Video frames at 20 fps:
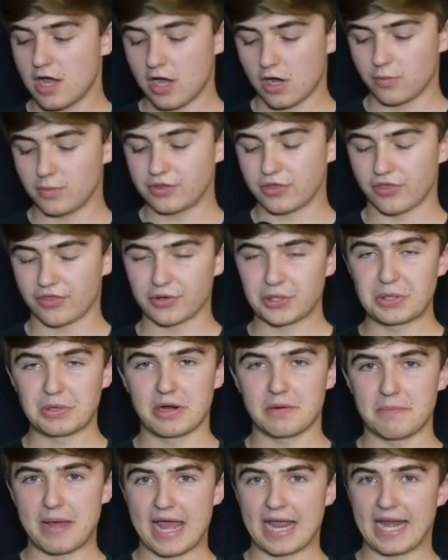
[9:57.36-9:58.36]
with a
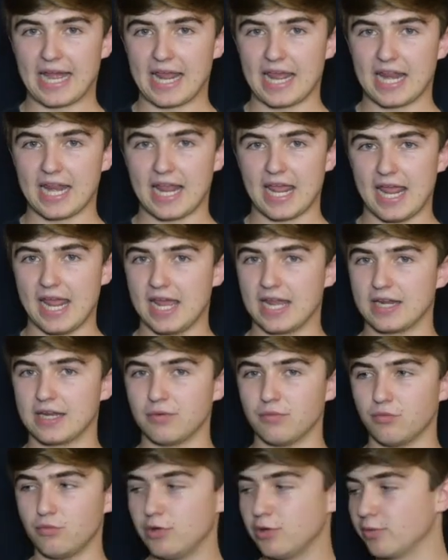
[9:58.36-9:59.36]
30-round mag in it, and
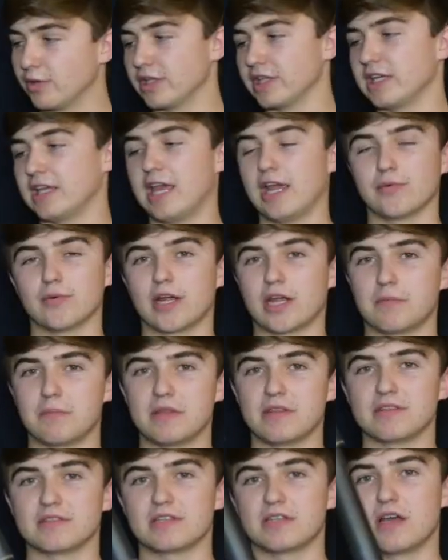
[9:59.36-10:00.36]
we really can't recommend
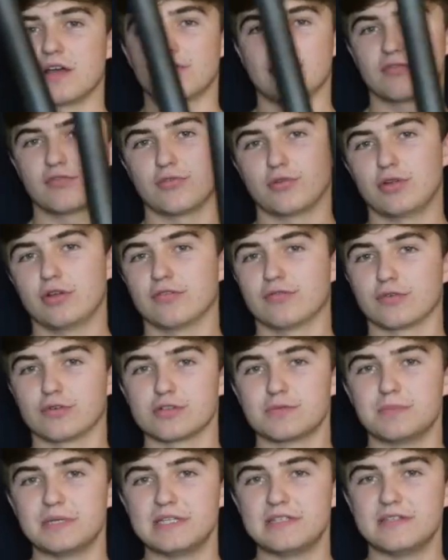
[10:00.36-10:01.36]
this enough for your
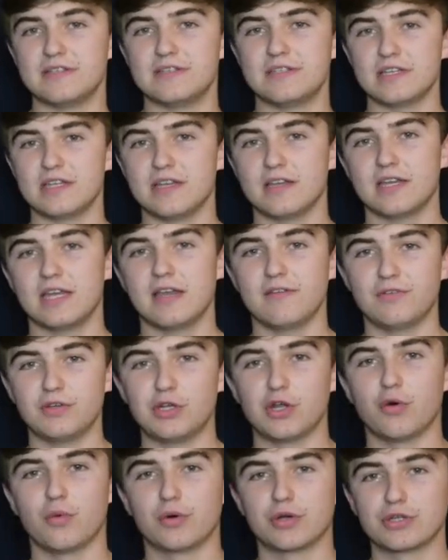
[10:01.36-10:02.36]
first PCC if you
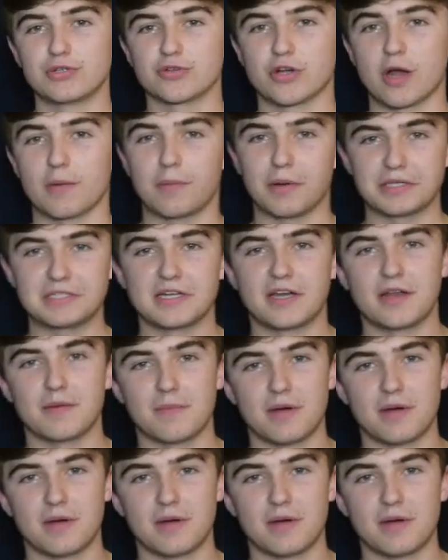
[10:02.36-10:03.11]
don't want to drop a ton of